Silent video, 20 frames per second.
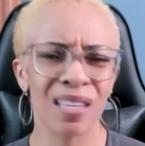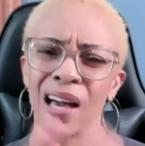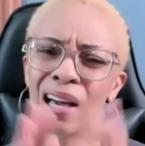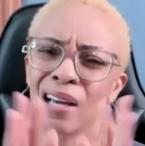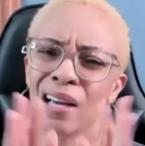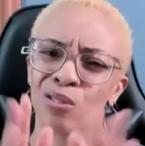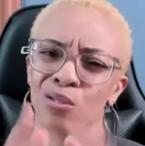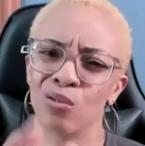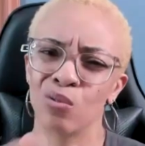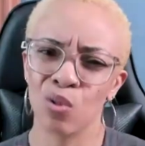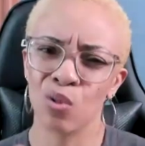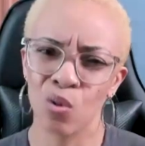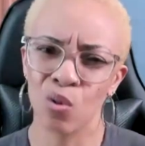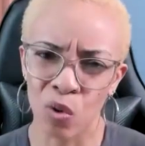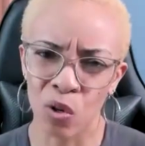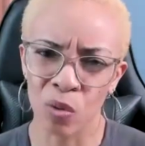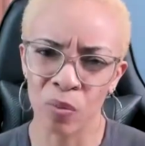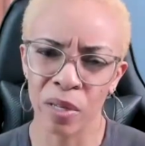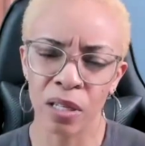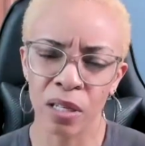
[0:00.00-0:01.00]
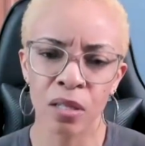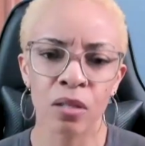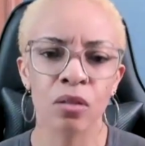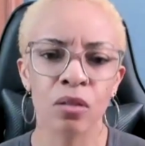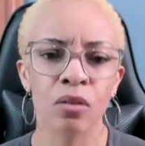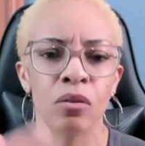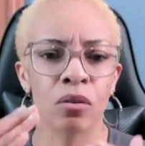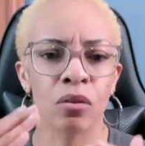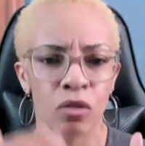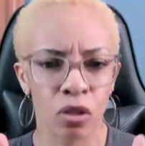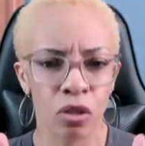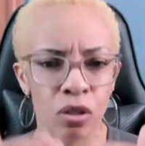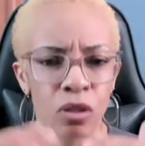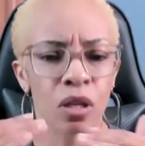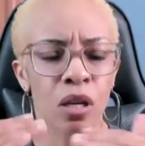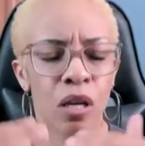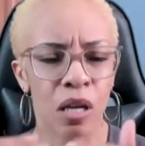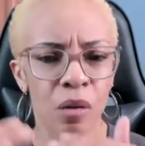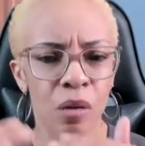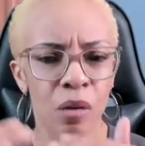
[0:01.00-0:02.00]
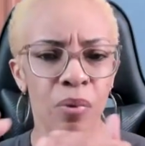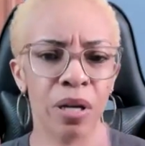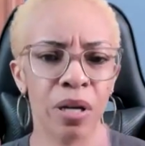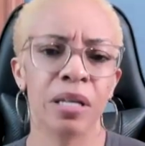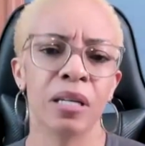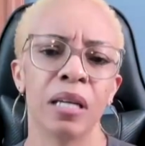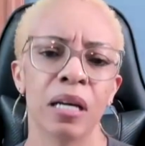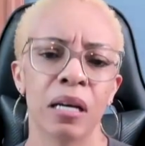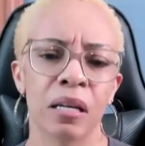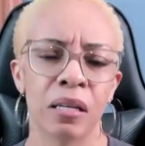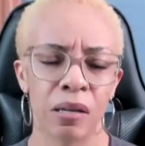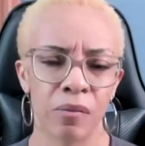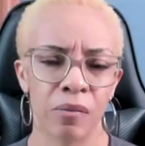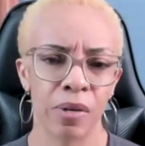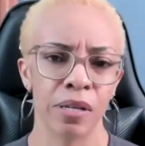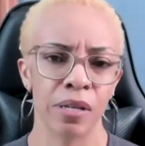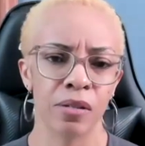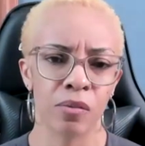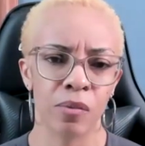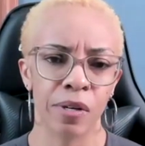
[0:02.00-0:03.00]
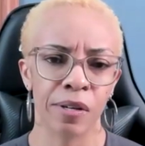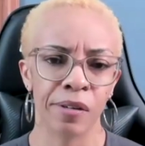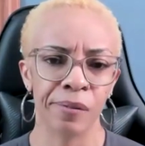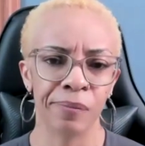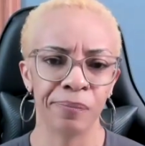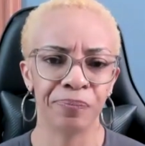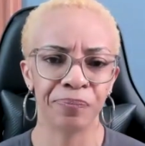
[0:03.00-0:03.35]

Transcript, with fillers: I could do two more minutes. You know, just breaking it down that way as well.